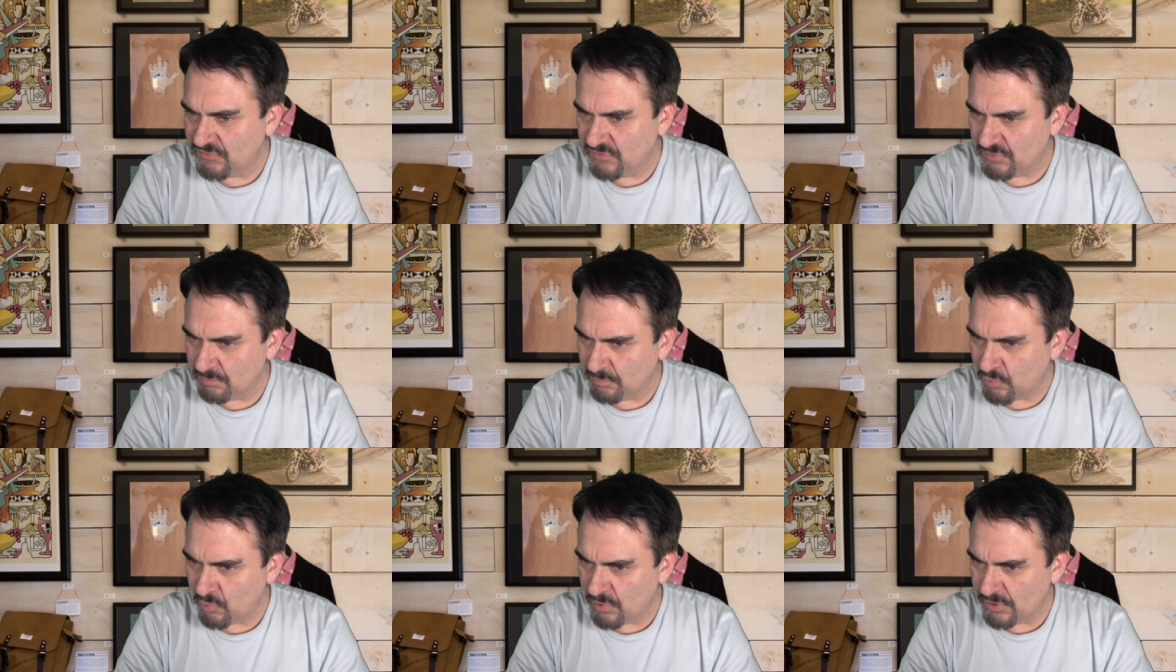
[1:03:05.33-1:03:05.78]
Is
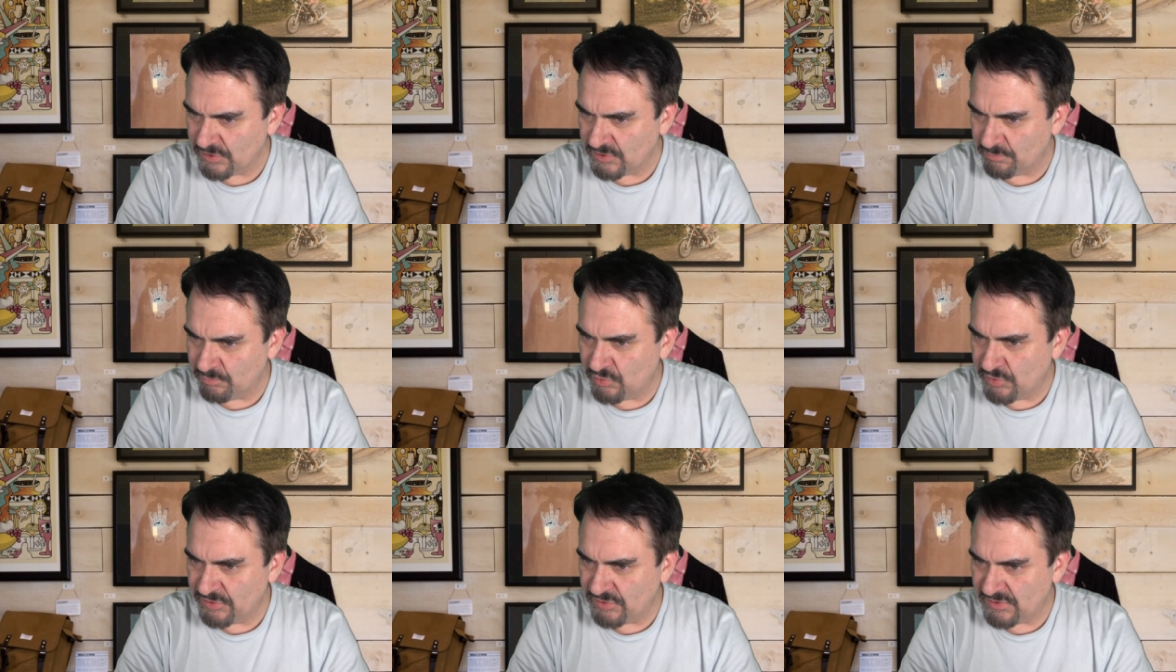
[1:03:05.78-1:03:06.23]
it important
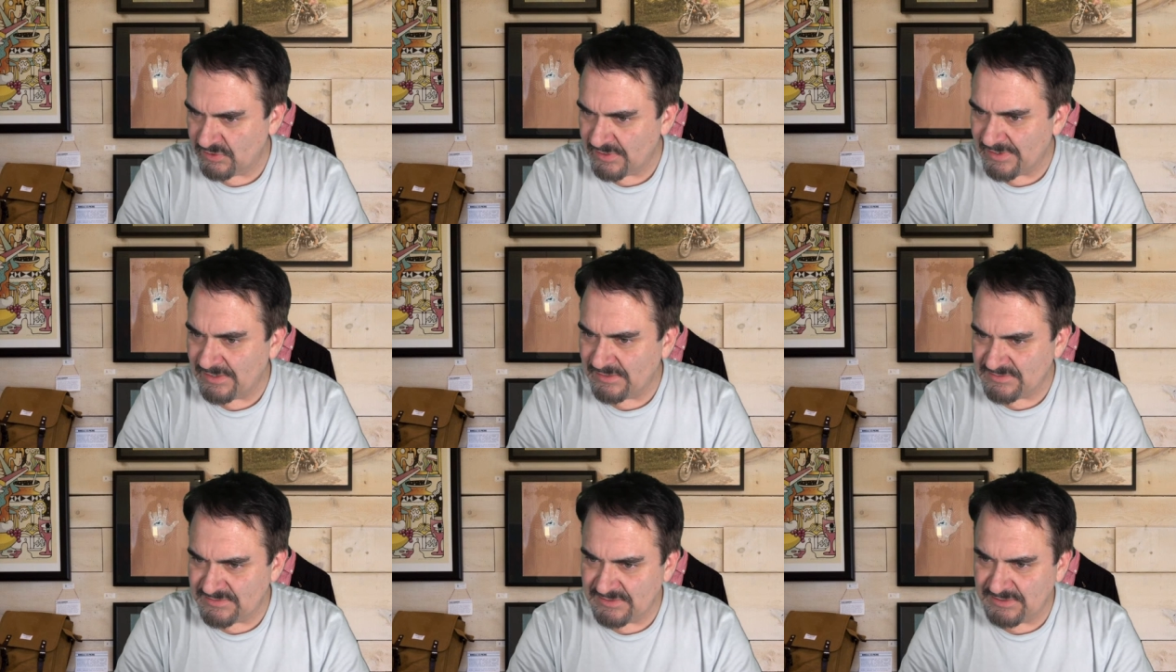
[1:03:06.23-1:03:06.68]
to put the
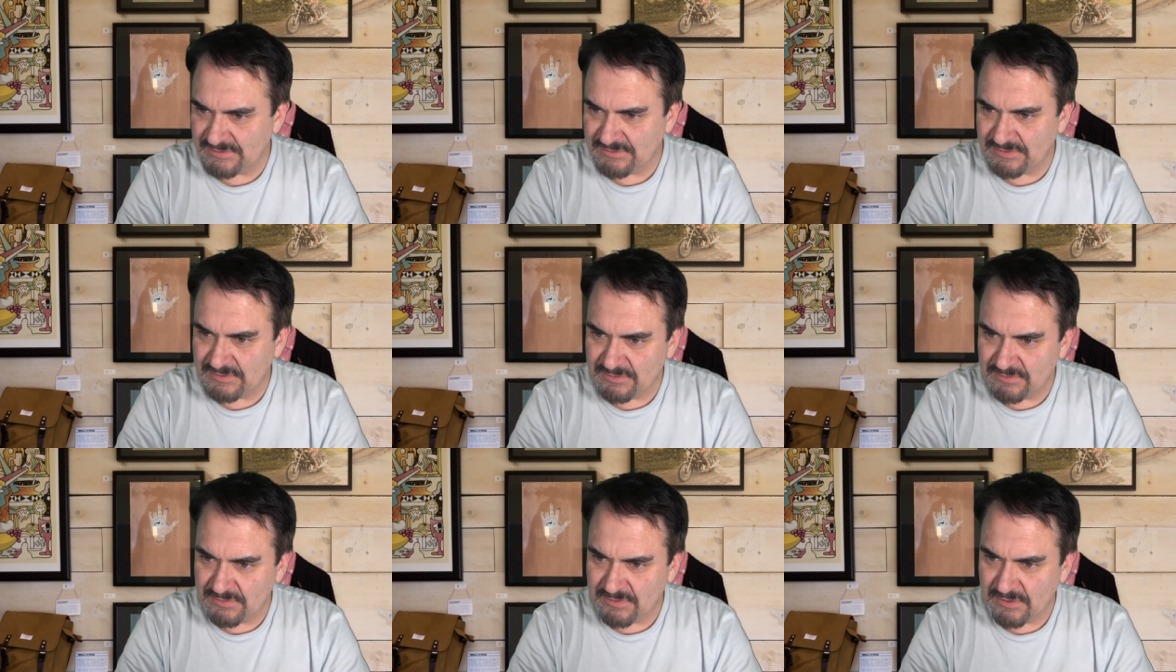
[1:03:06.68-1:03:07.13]
19
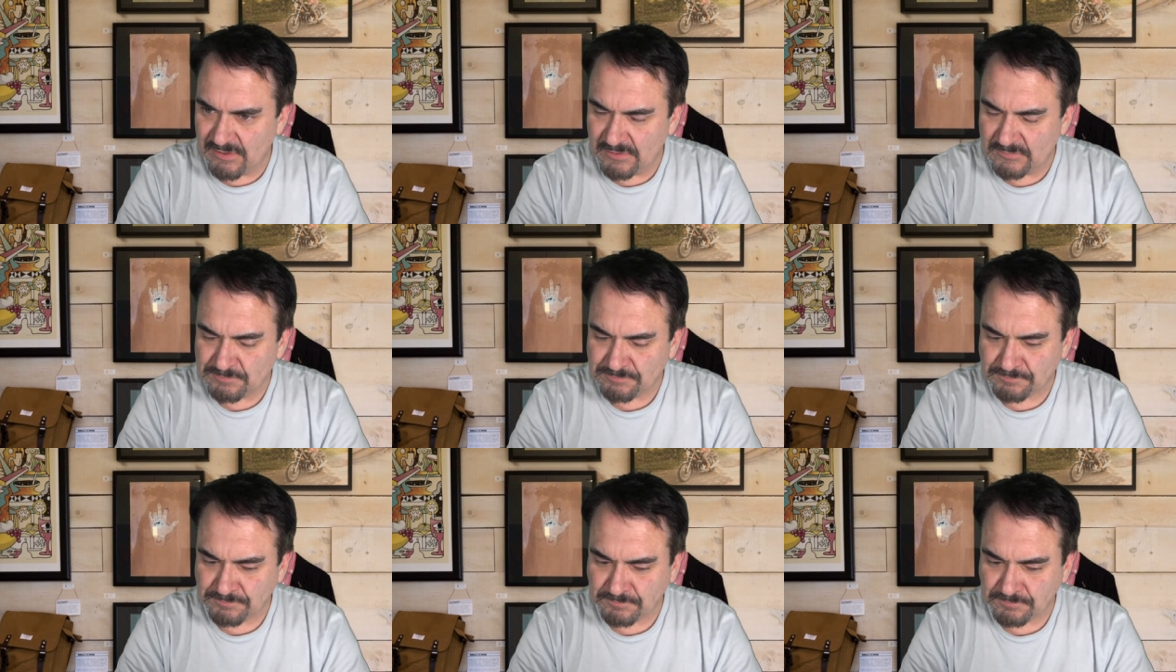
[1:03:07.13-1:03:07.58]
in there?